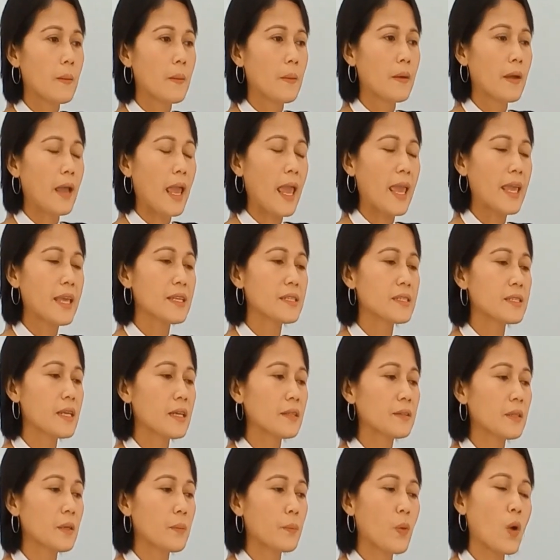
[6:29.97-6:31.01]

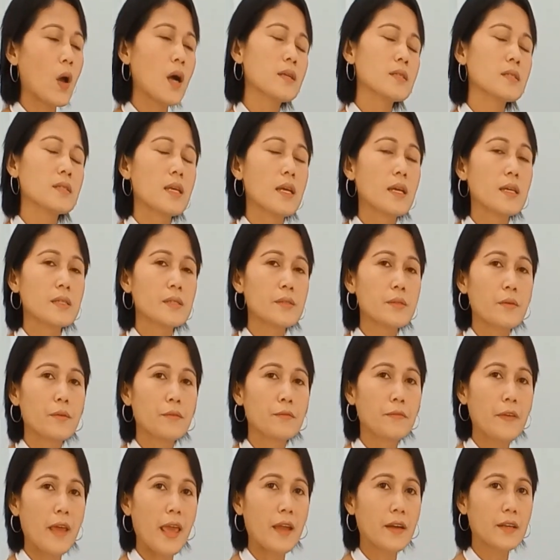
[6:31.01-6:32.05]
hasten the process of
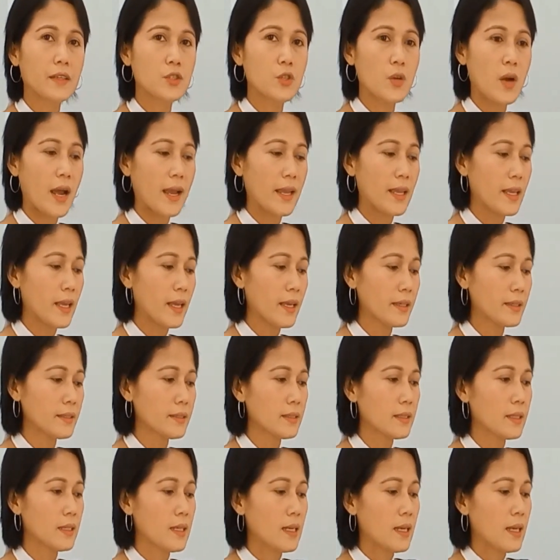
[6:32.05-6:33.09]
air drying
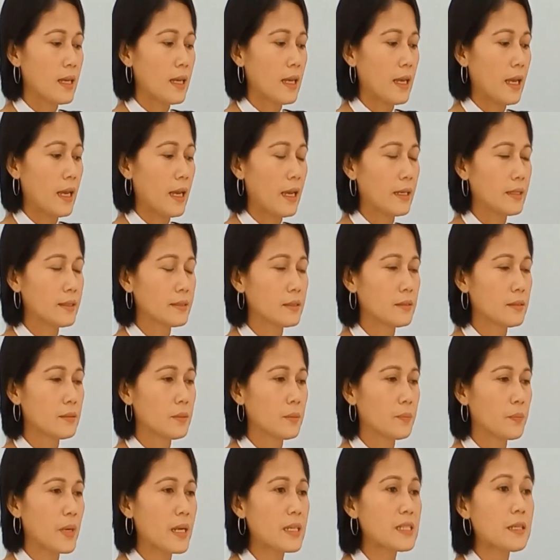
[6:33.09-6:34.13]

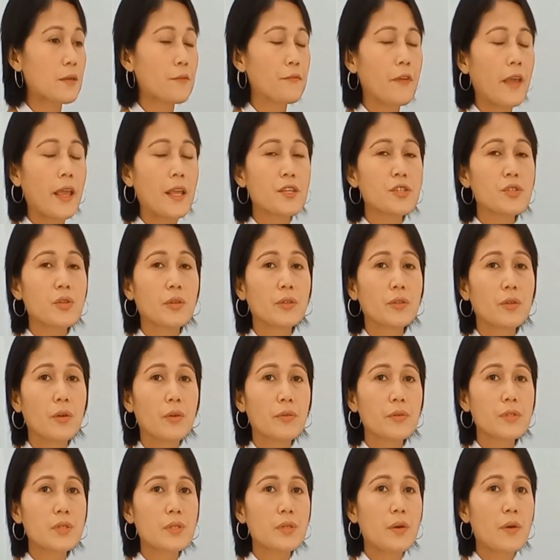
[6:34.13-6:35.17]
and preservation
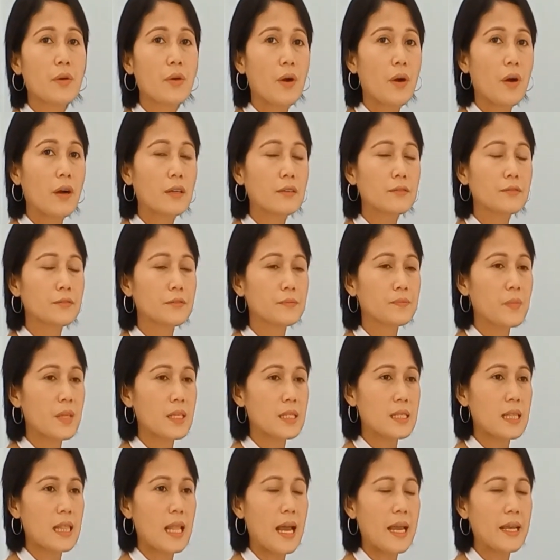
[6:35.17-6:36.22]
also of
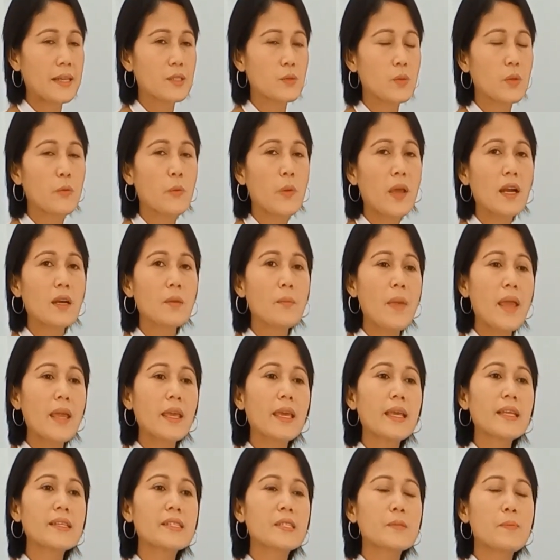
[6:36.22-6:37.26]
slides. When we are
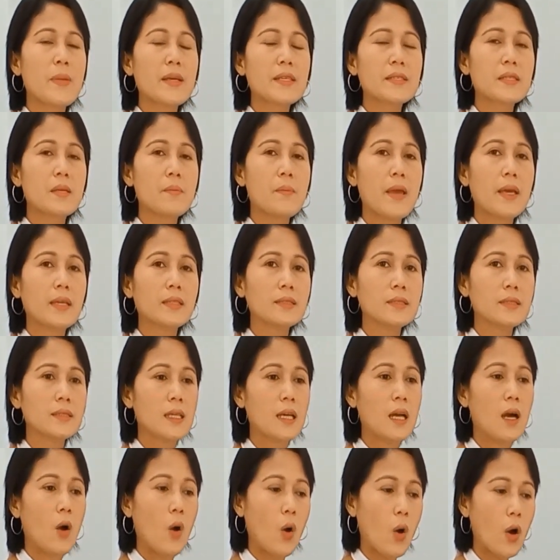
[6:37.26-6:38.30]
making specimen
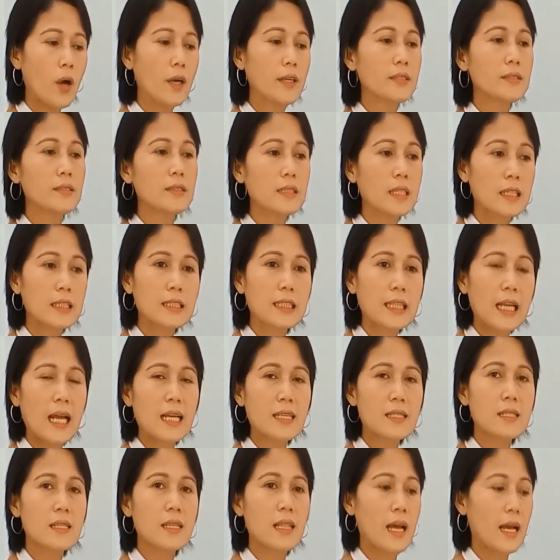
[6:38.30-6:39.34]
on
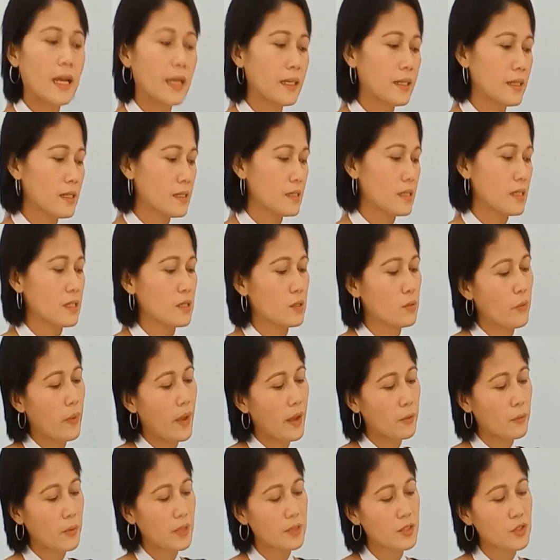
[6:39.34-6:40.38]
glass slide, this is
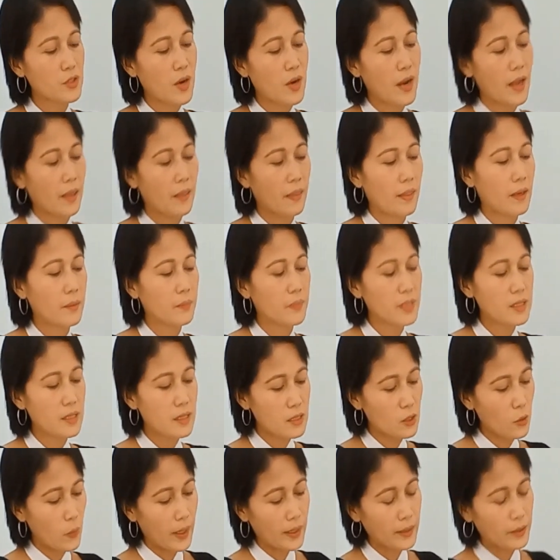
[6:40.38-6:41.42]
where we dry them. This
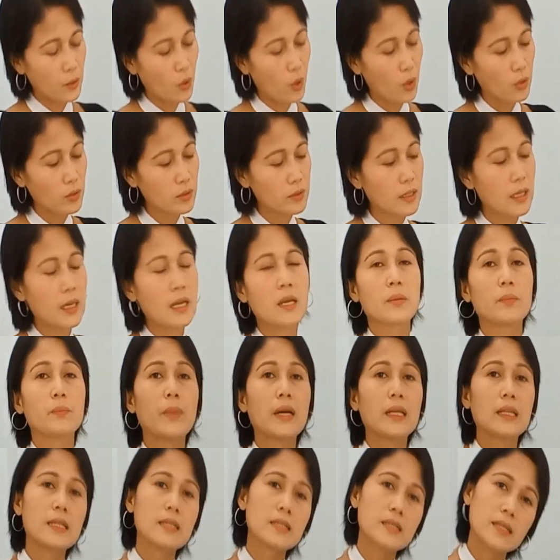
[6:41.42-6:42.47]
is quite old,
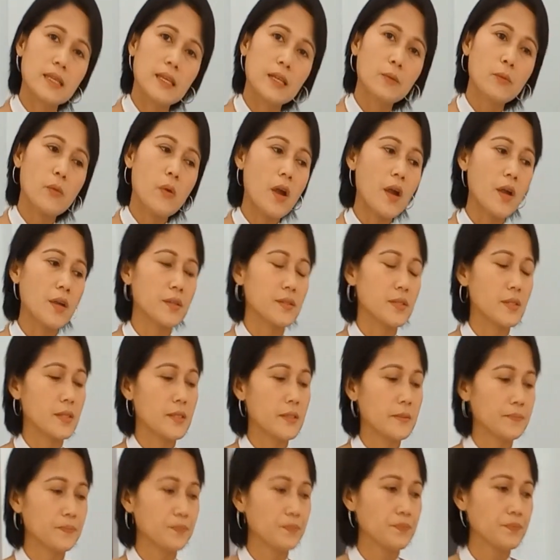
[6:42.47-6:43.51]
but it still works.